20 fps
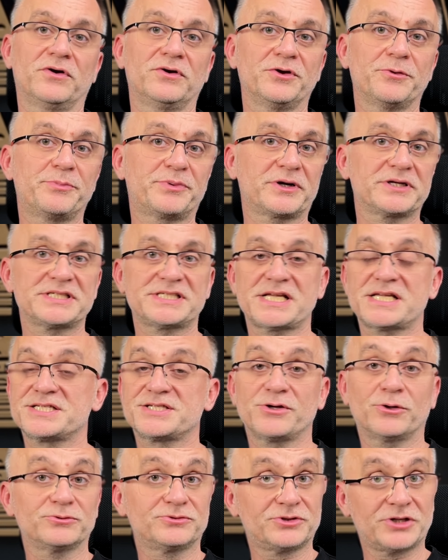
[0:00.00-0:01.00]
you process
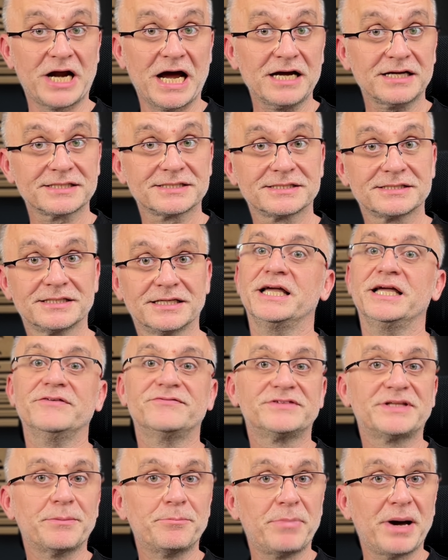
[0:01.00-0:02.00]
your tracks,
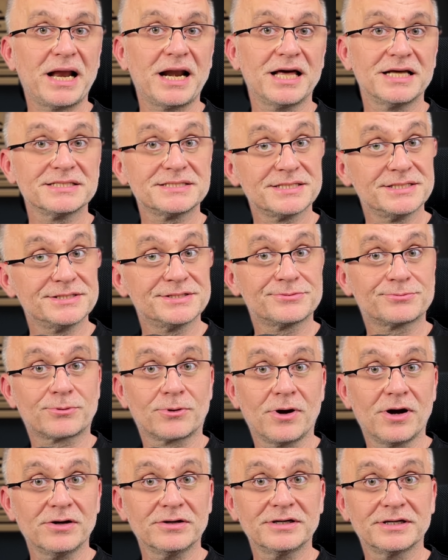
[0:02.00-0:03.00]
if the balance is
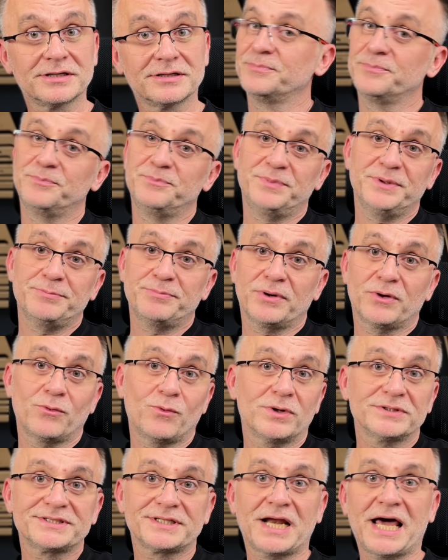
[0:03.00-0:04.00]
wrong, people
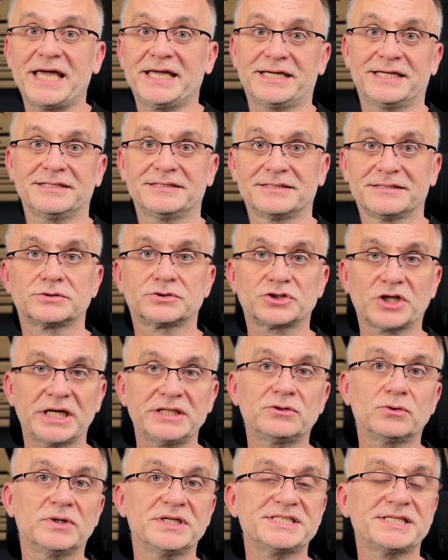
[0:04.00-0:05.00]
won't like it. Try
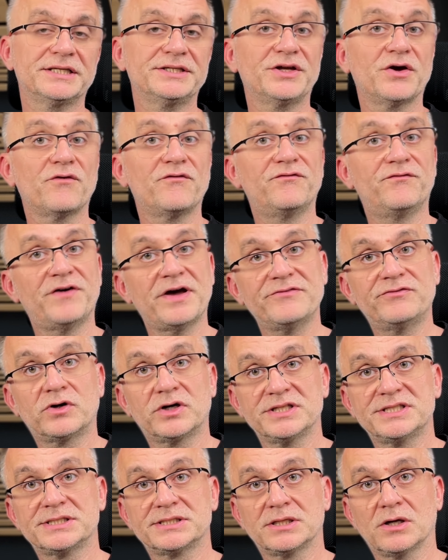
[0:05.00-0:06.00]
to listen to your
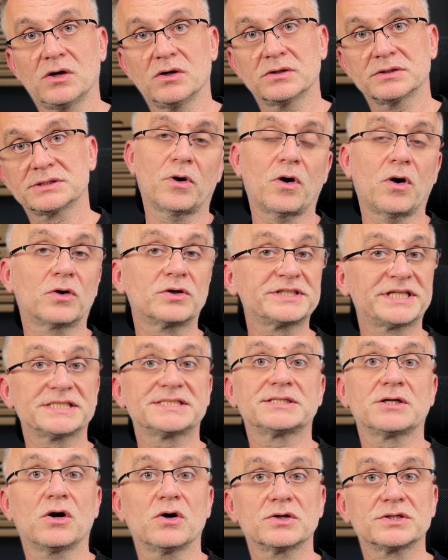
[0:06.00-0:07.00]
favorite songs or the
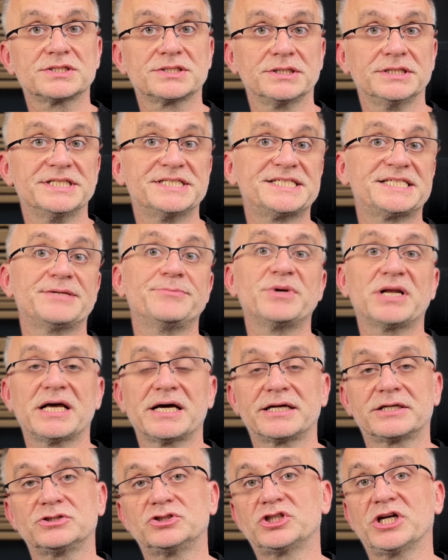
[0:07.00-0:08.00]
songs in
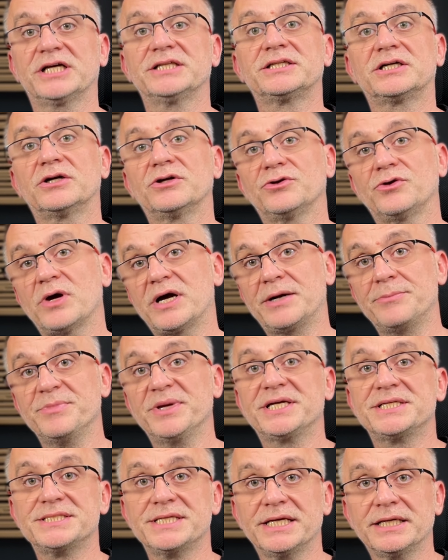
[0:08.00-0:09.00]
similar genre you are
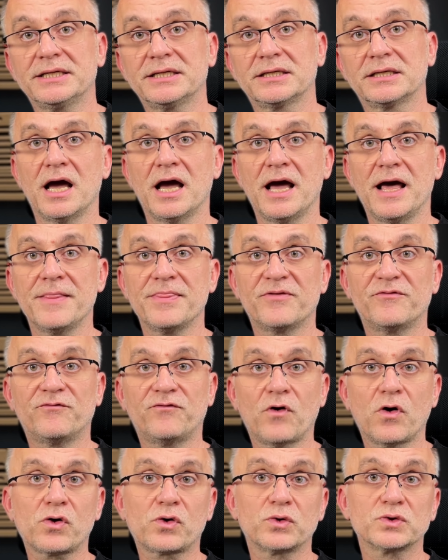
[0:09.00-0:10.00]
mixing and
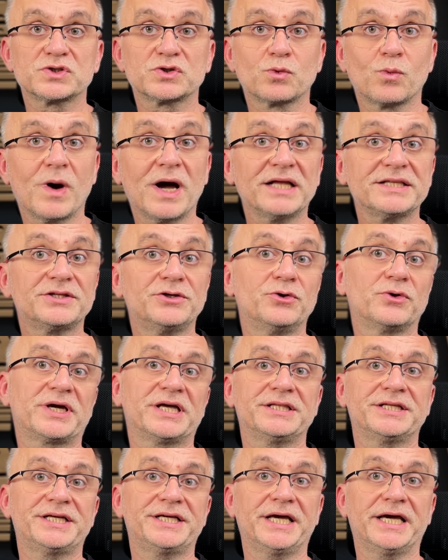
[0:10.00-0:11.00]
focus what you
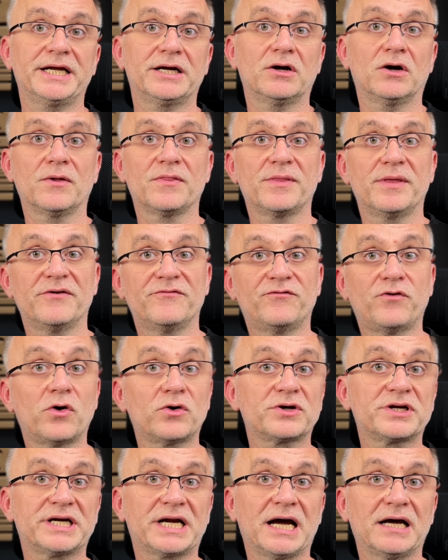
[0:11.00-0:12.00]
can hear on the
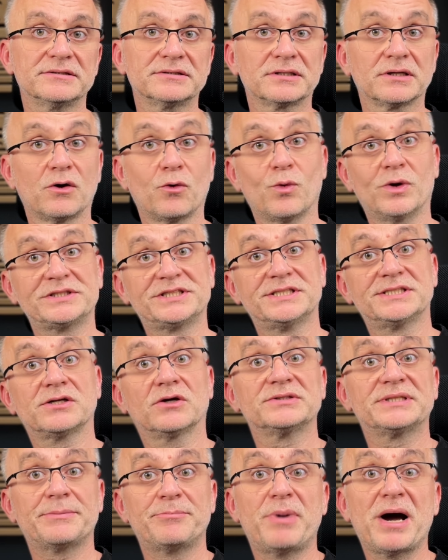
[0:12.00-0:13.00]
foreground, what is
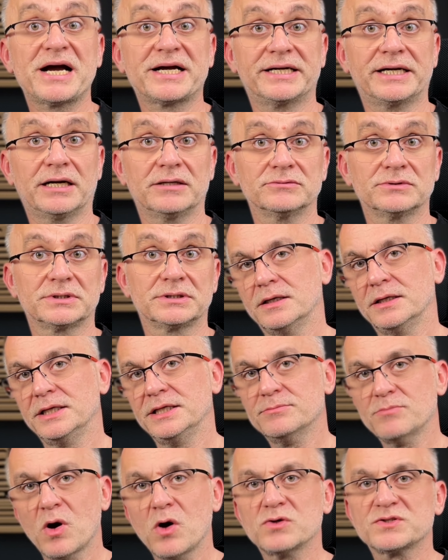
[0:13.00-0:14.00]
on the background. In
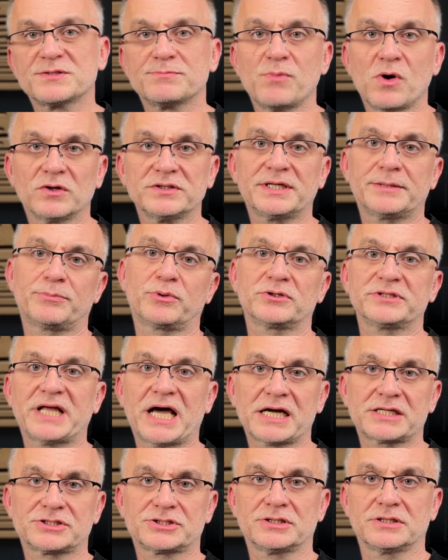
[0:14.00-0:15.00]
most modern
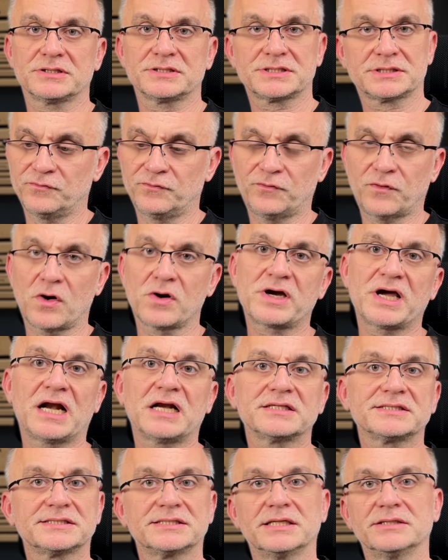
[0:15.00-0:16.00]
productions,
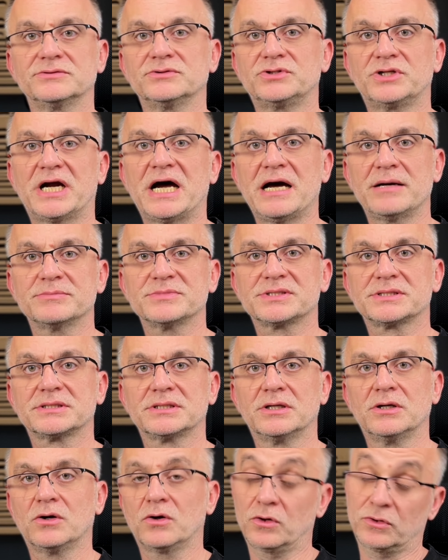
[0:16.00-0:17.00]
vocals and drums
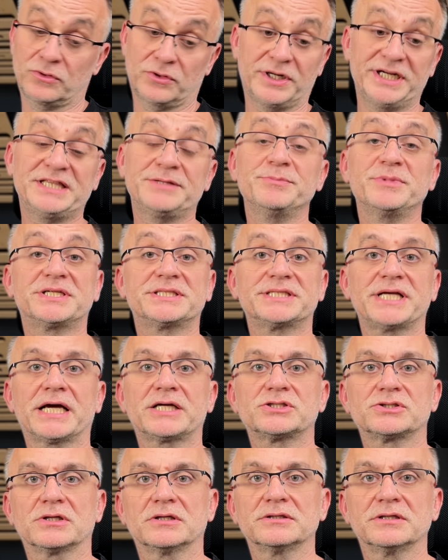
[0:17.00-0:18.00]
or rhythmic
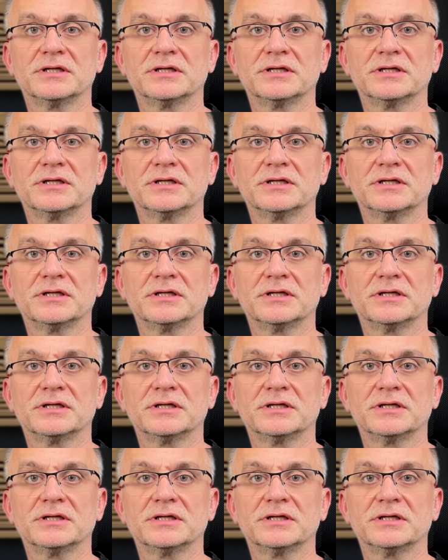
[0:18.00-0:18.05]
section